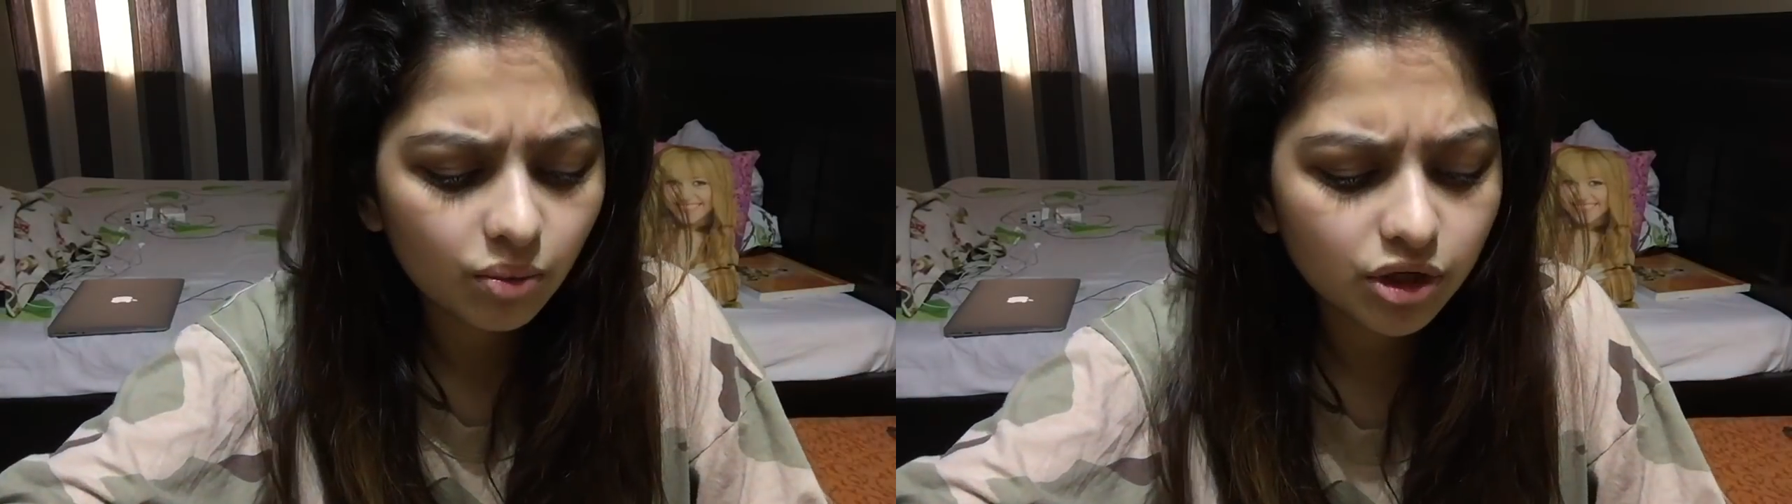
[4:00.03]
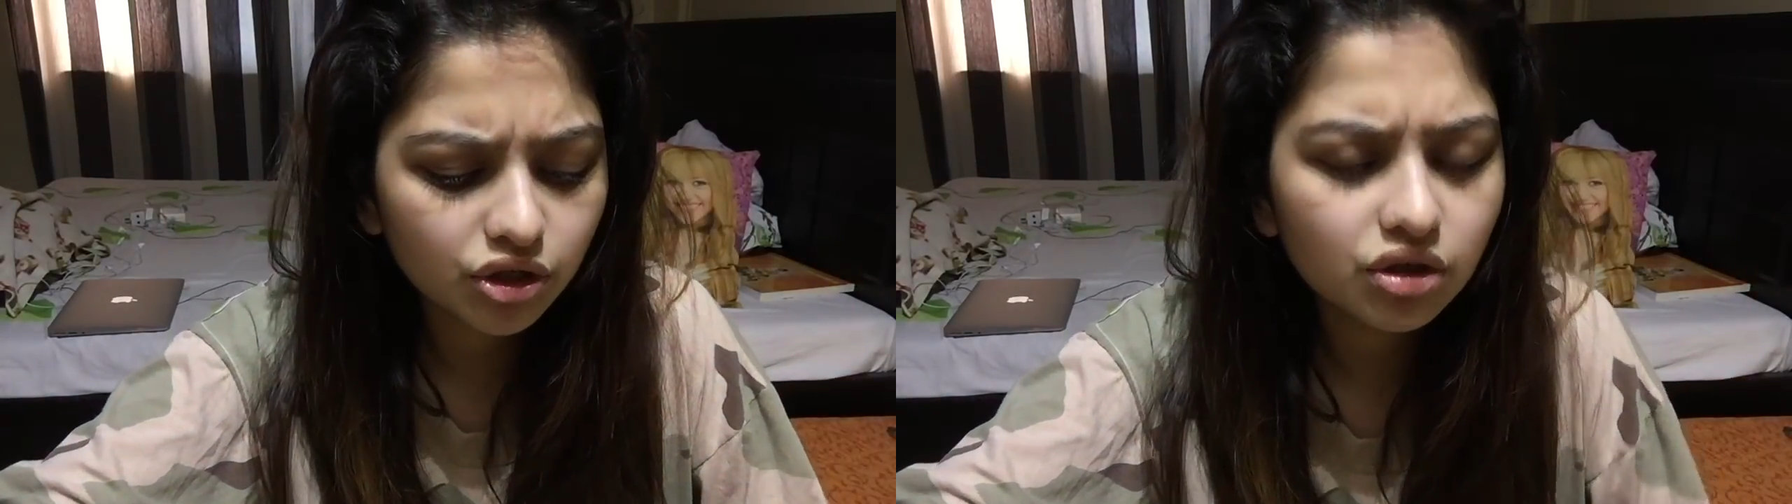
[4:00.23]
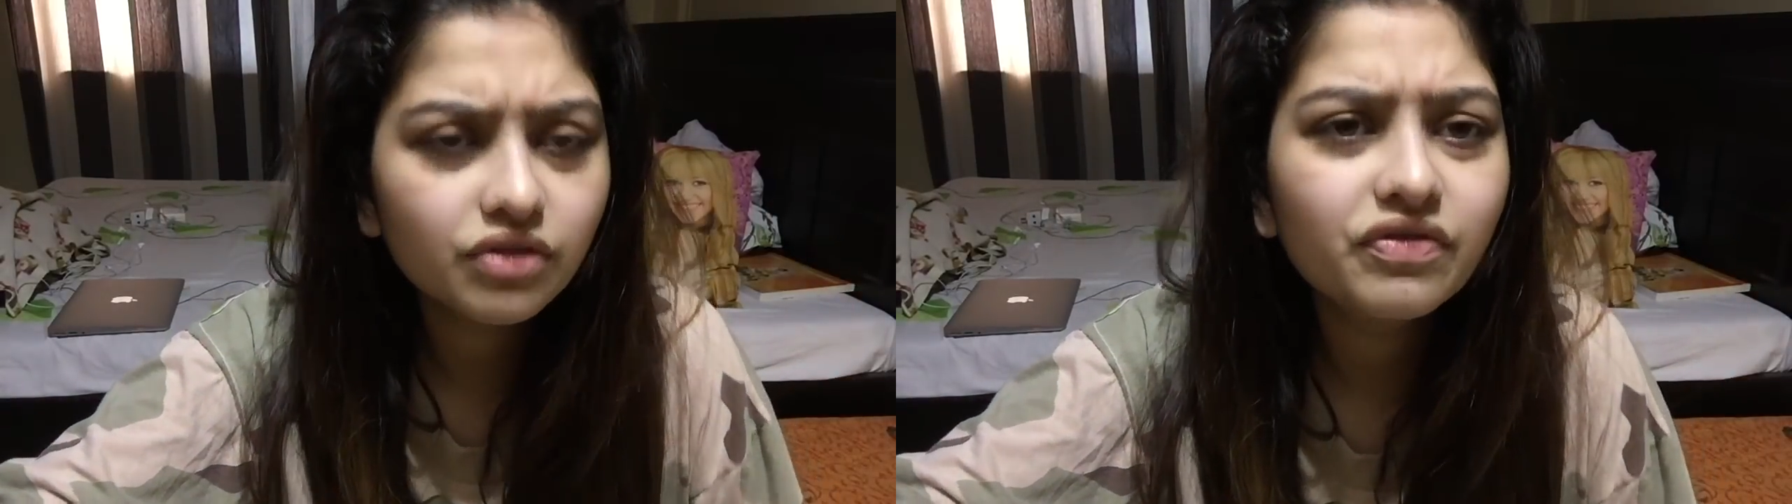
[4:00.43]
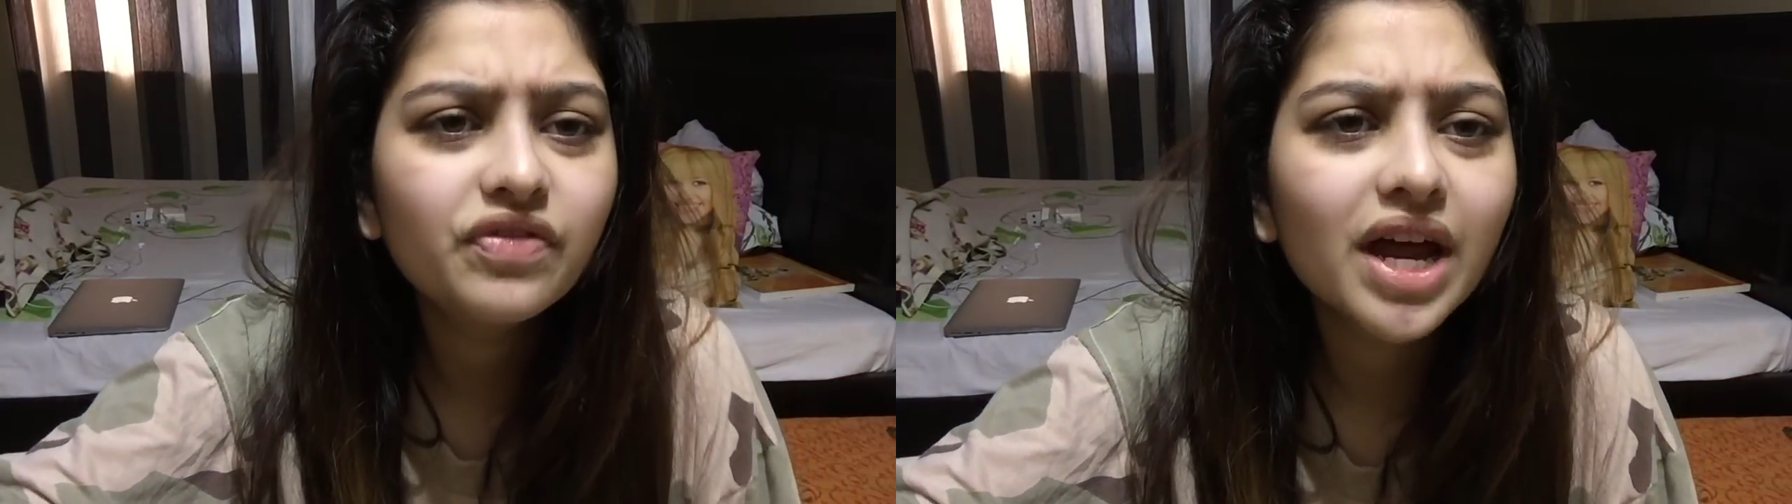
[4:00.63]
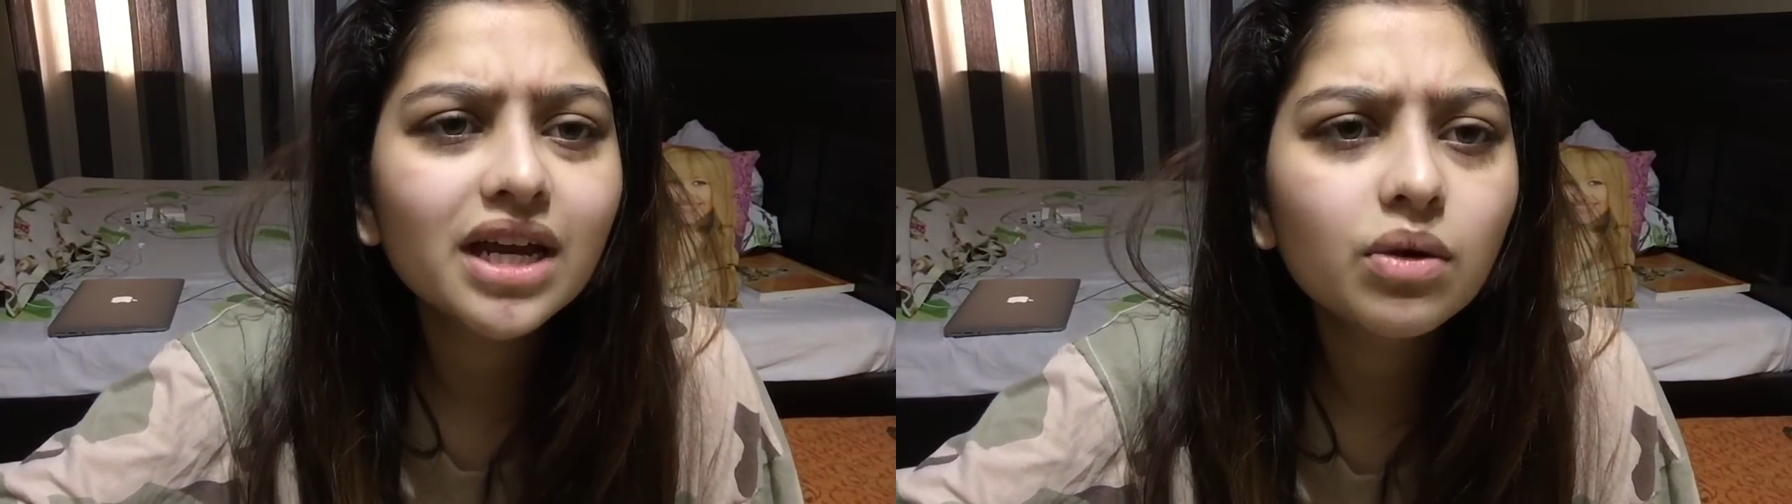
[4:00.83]
when you could
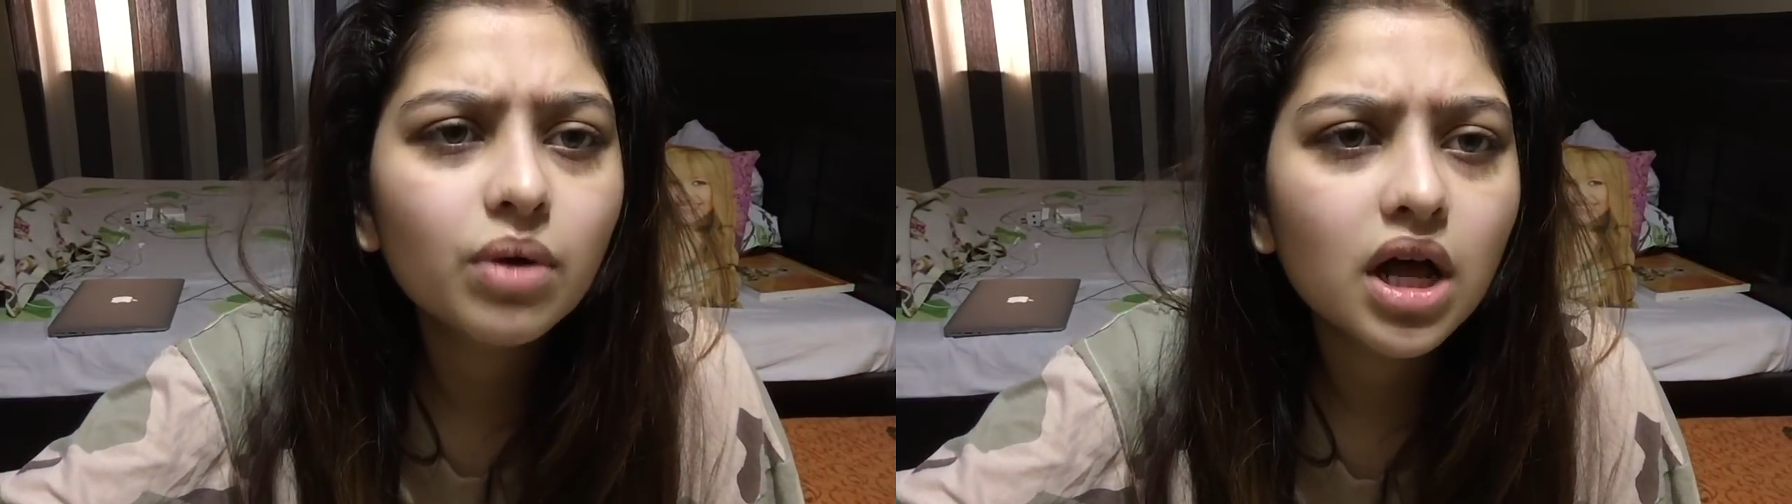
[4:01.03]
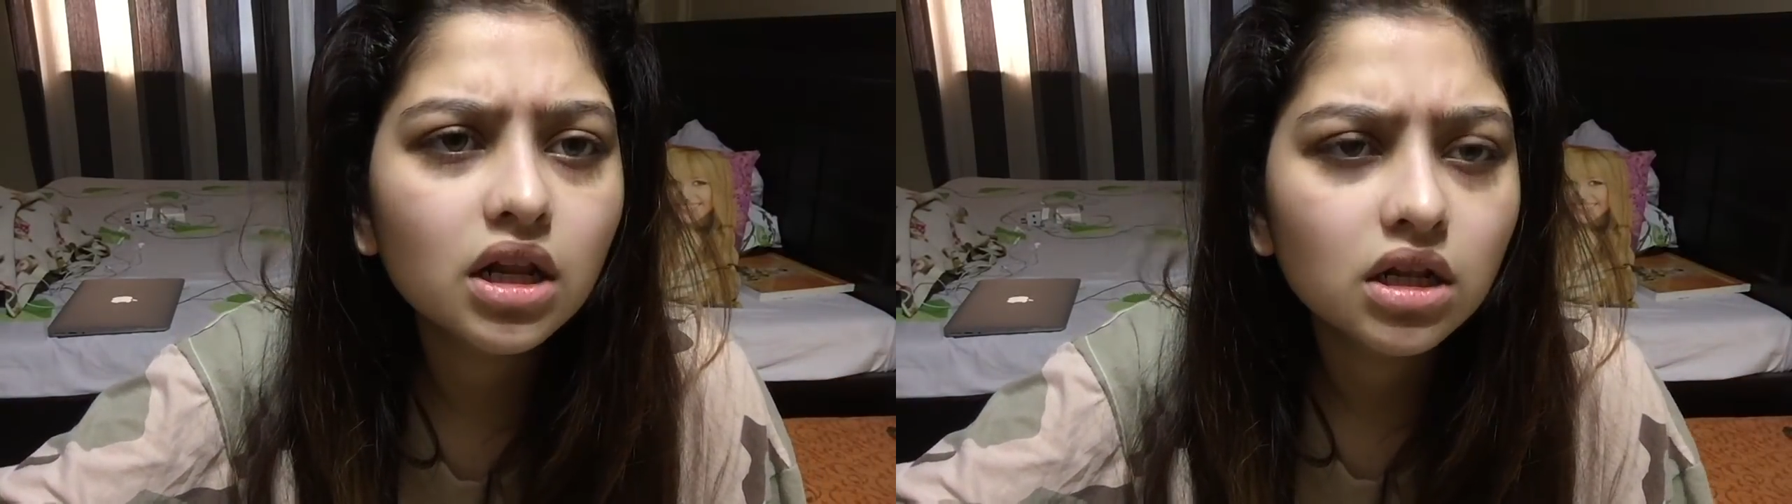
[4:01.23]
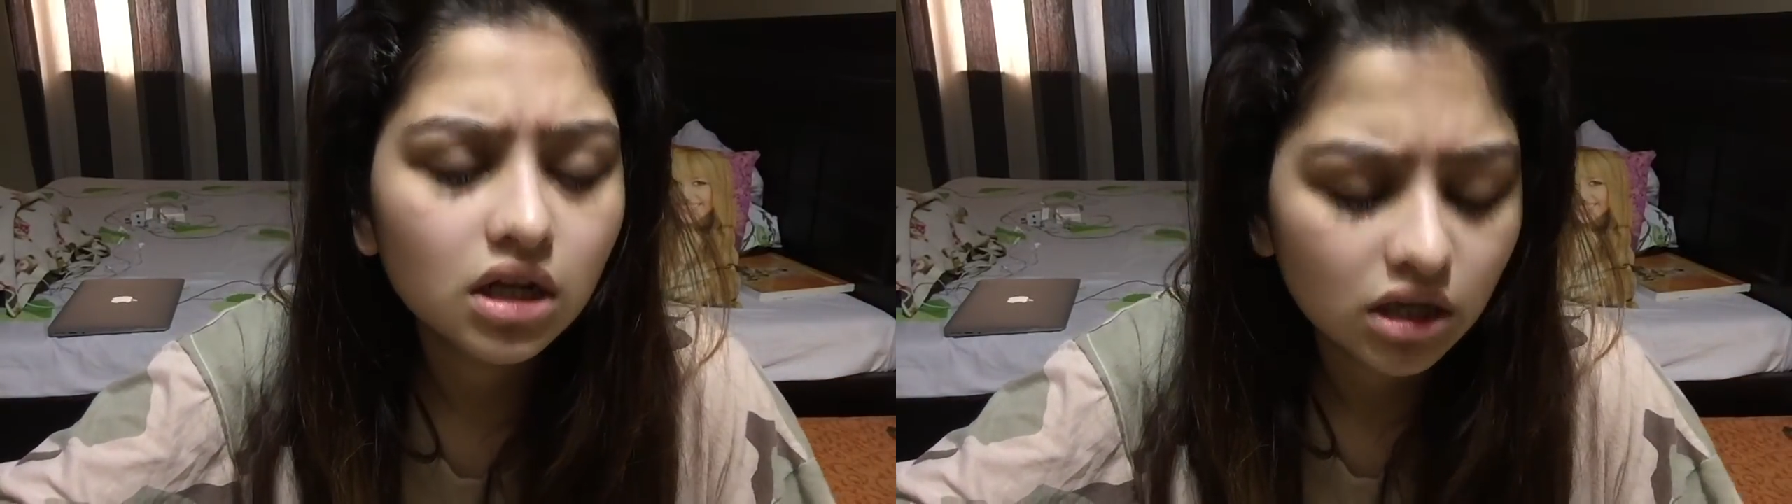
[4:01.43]
very well